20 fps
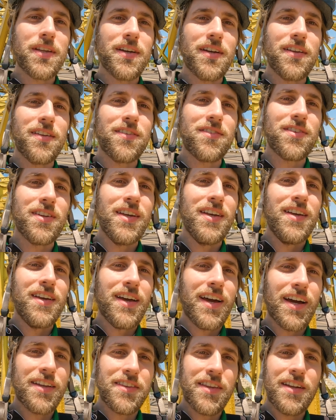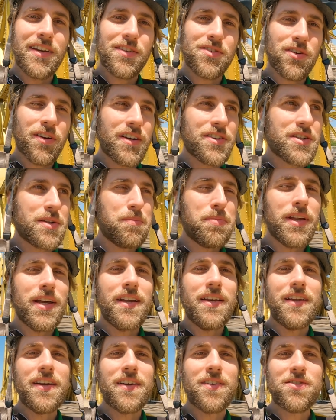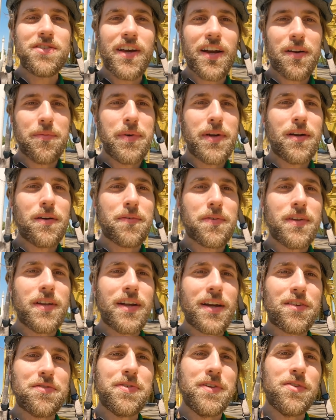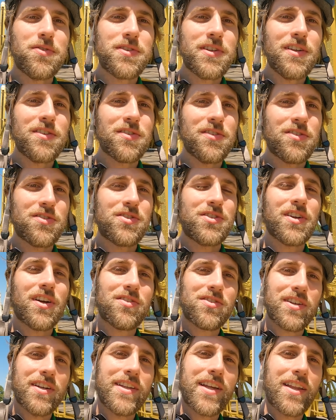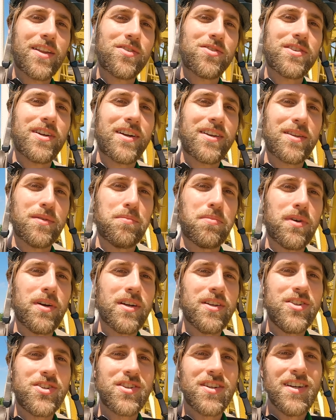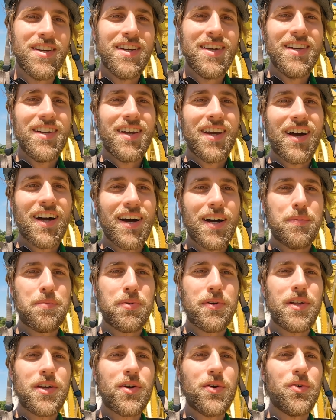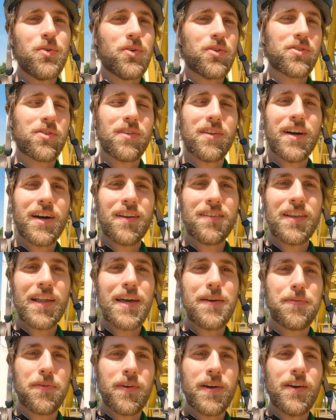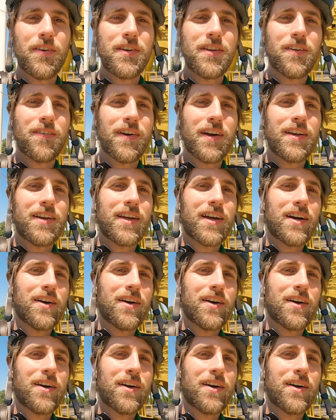because athletics are actually playing here in Sacramento for the next few seasons, just on the other side of the bridge. Pretty cool. There's a lot of life around here right